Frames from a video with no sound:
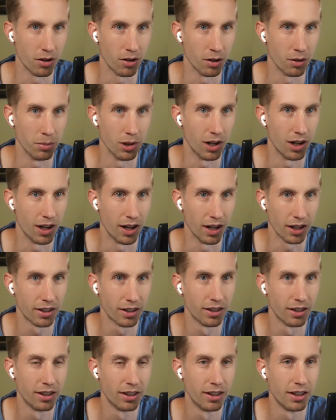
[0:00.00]
the block.
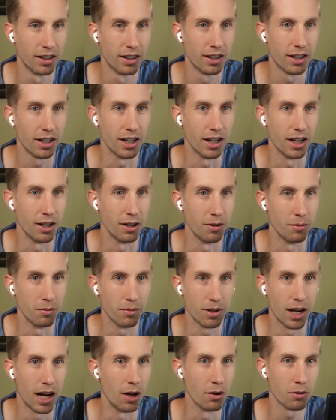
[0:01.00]
Um,
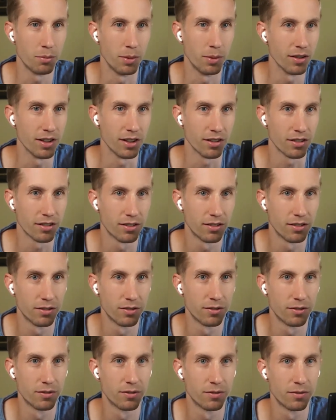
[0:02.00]
how's business?
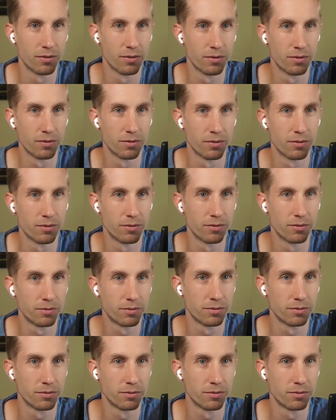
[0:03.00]
Business is